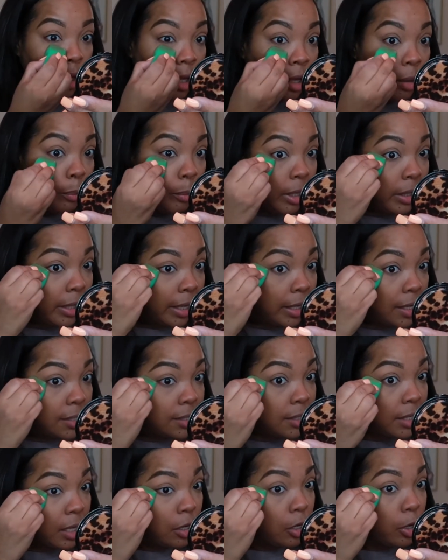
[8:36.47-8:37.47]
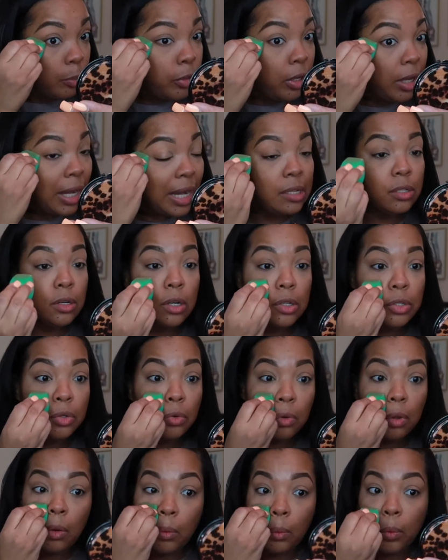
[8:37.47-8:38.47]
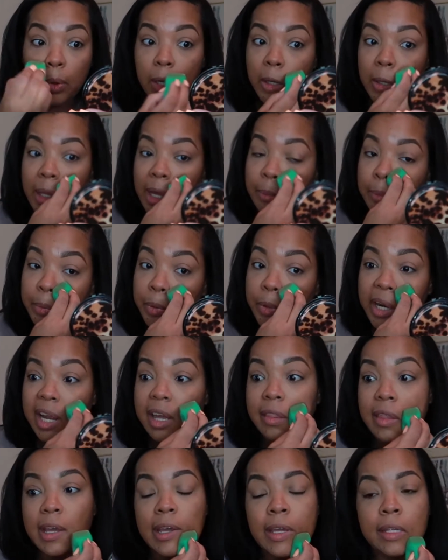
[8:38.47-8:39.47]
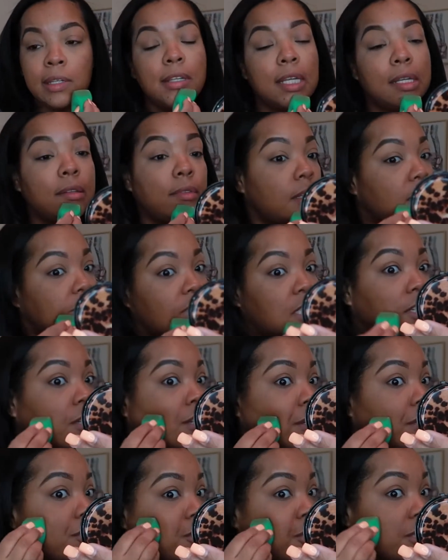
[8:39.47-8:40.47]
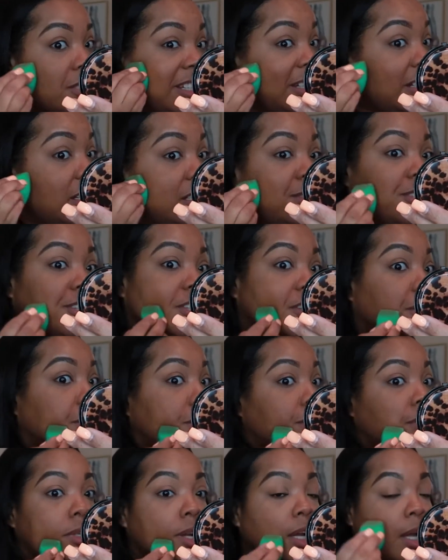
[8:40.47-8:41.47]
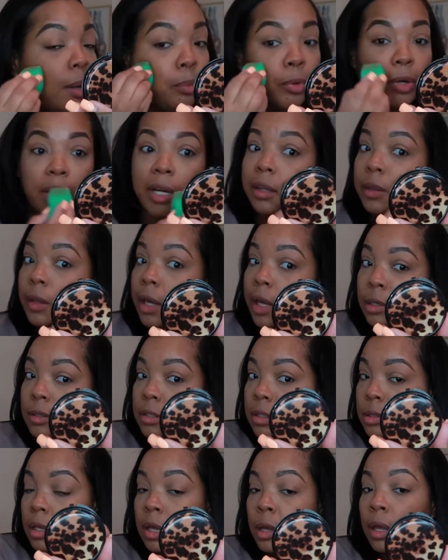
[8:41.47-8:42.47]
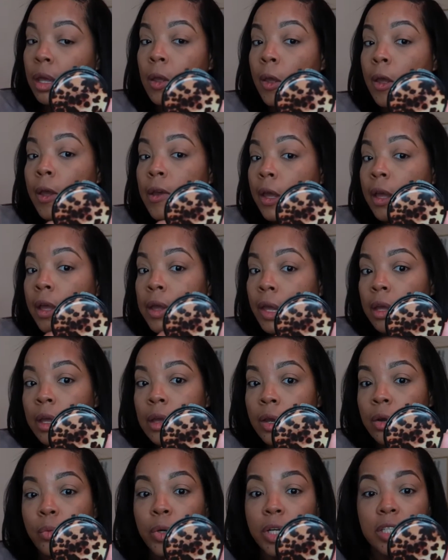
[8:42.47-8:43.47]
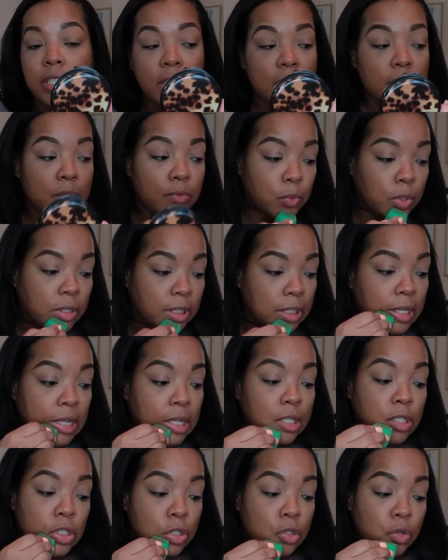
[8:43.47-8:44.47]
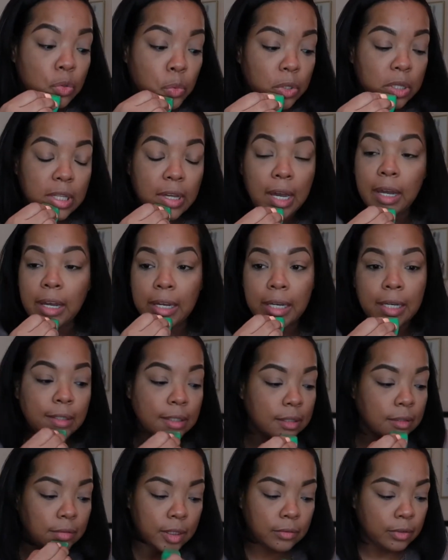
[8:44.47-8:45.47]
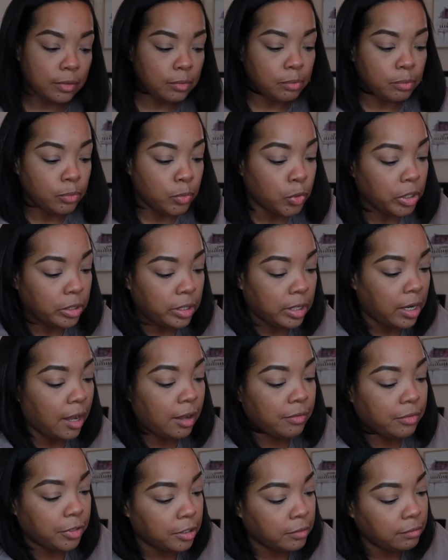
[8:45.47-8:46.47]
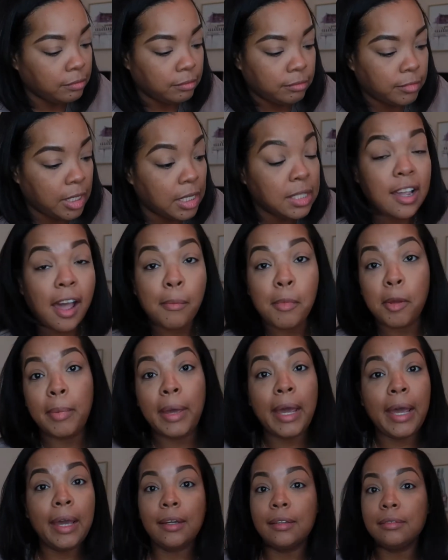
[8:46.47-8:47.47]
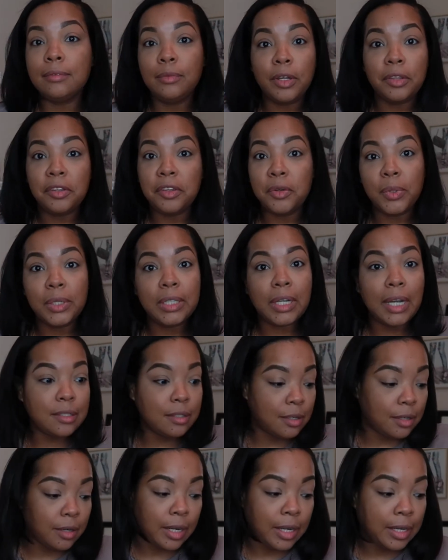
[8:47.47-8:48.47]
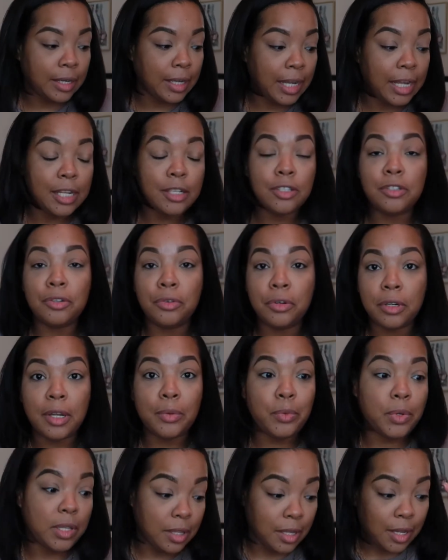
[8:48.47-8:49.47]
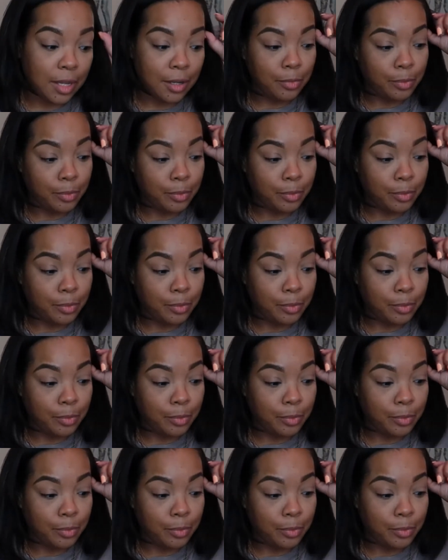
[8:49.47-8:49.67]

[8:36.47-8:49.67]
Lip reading: But like I said, I hope you guys are doing well. I pray that this year is just good to you. I pray that we're just really in tune with God more than ever. He's coming back, whether you realize it or not, and sooner than we think.